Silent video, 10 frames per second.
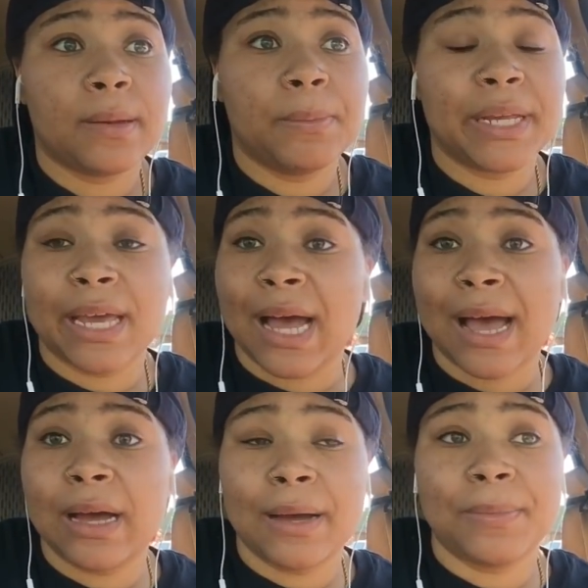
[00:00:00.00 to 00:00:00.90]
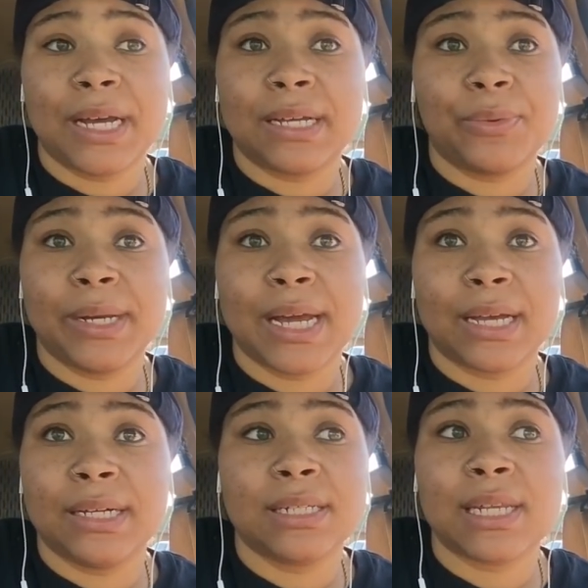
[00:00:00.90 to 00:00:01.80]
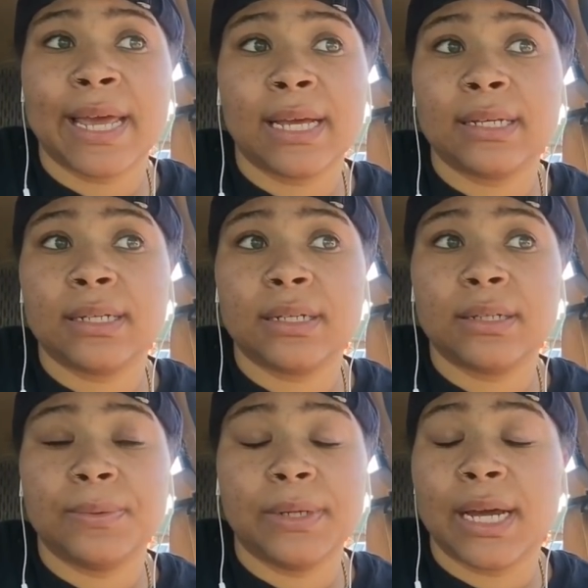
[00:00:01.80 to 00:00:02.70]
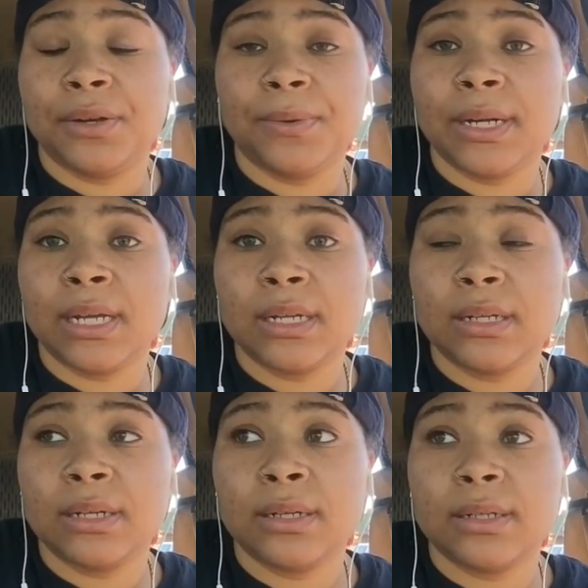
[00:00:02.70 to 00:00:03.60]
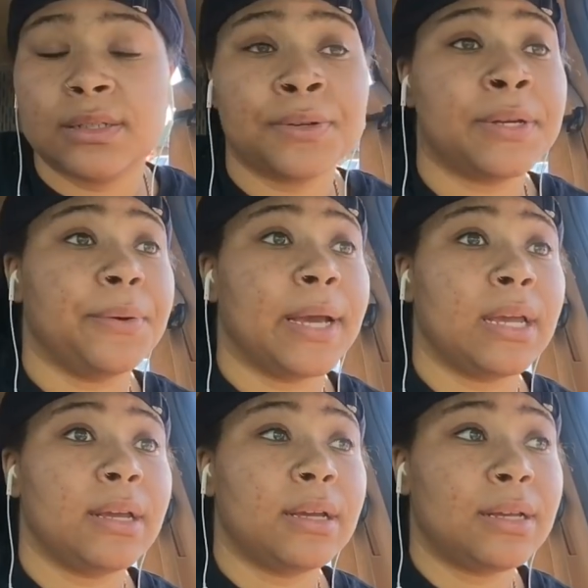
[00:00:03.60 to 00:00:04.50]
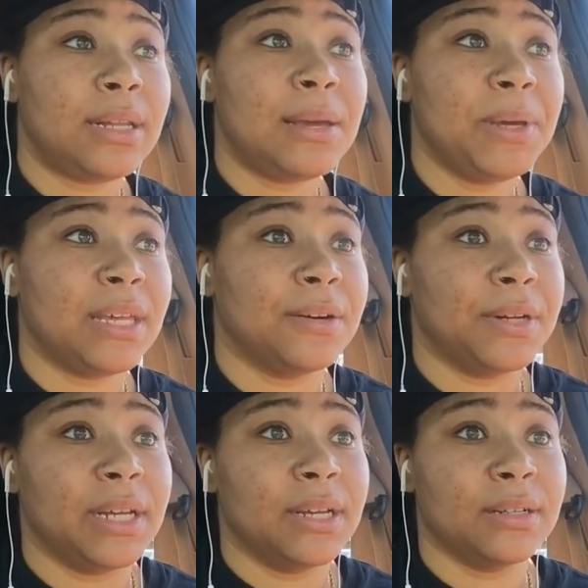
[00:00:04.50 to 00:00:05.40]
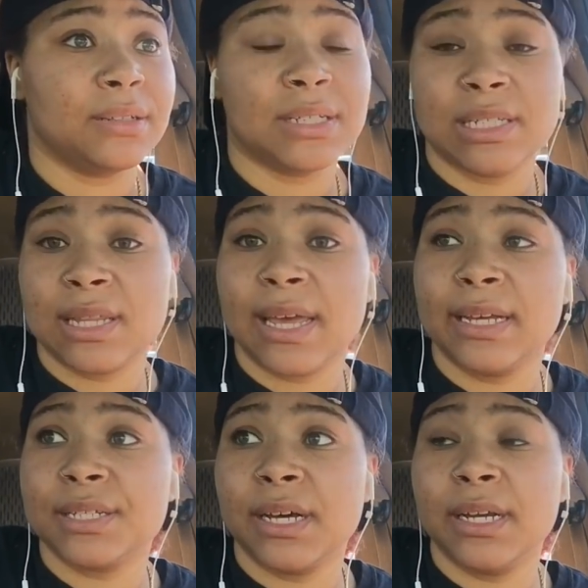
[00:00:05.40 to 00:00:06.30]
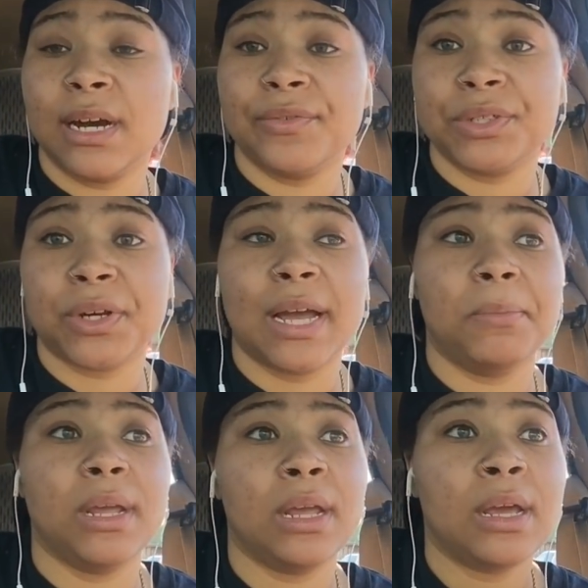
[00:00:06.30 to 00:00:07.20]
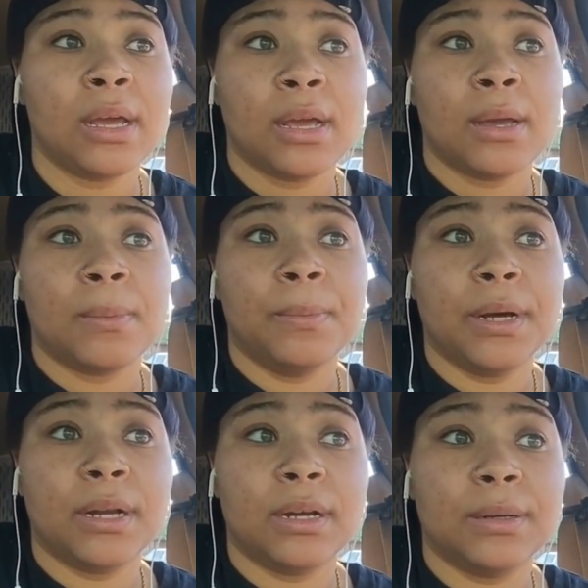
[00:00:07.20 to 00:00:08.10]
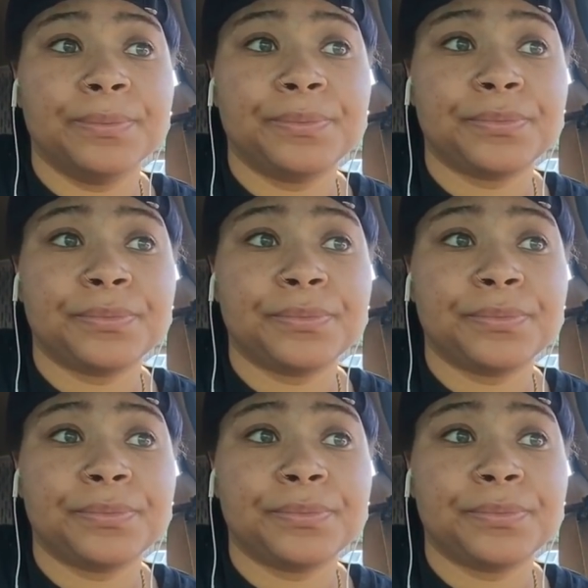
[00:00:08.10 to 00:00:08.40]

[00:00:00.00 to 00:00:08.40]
But yeah, we're not cutting slack. We're not doing that. So anyway, let me get on in here because this thing is cutting off and trying me. But